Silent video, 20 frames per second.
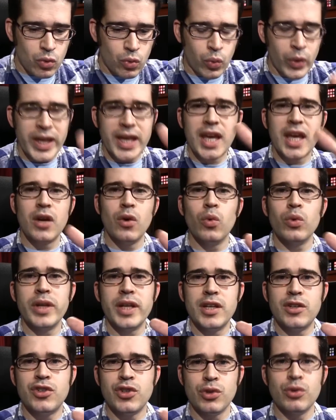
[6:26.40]
we can
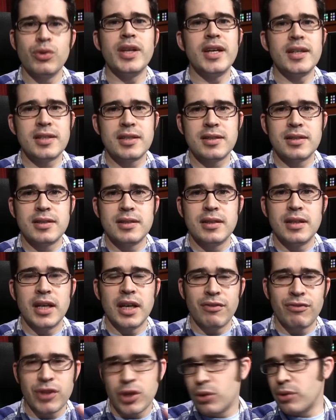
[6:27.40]
only do this
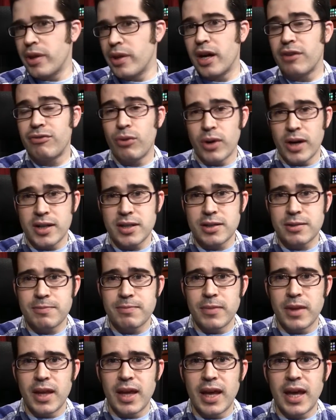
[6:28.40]
if you're there for us.
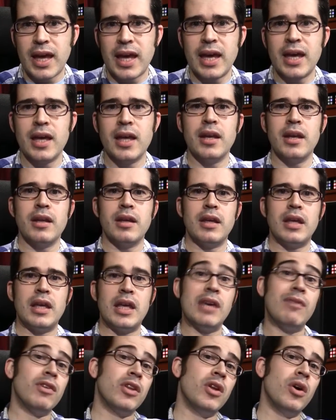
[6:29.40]
And
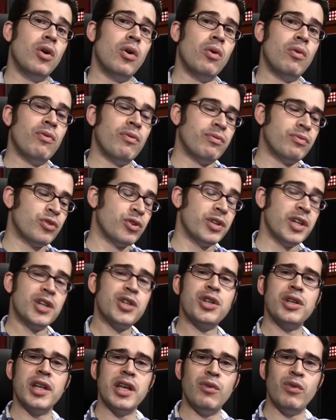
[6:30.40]
even though
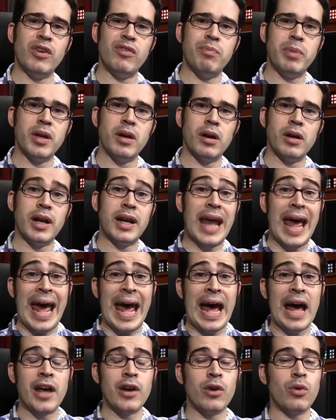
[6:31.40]
traditionally we've been on an
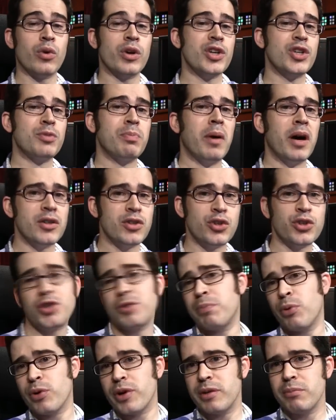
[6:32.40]
ad or a
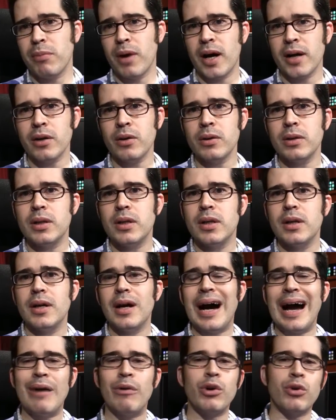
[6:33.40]
sponsor-supported model,
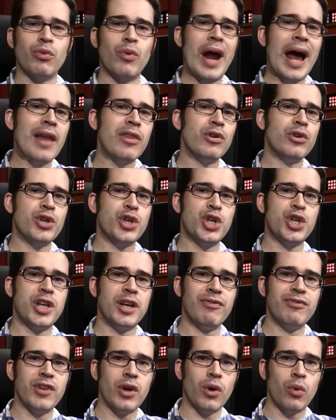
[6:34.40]
I would rather
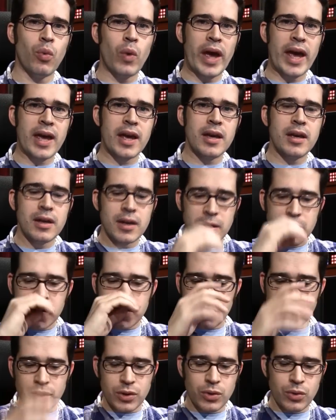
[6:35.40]
shift away
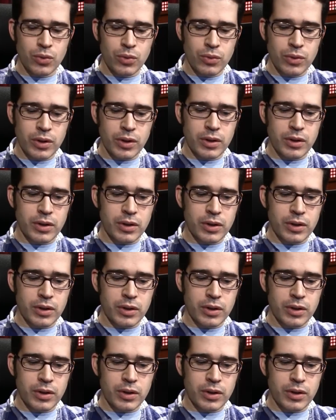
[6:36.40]
to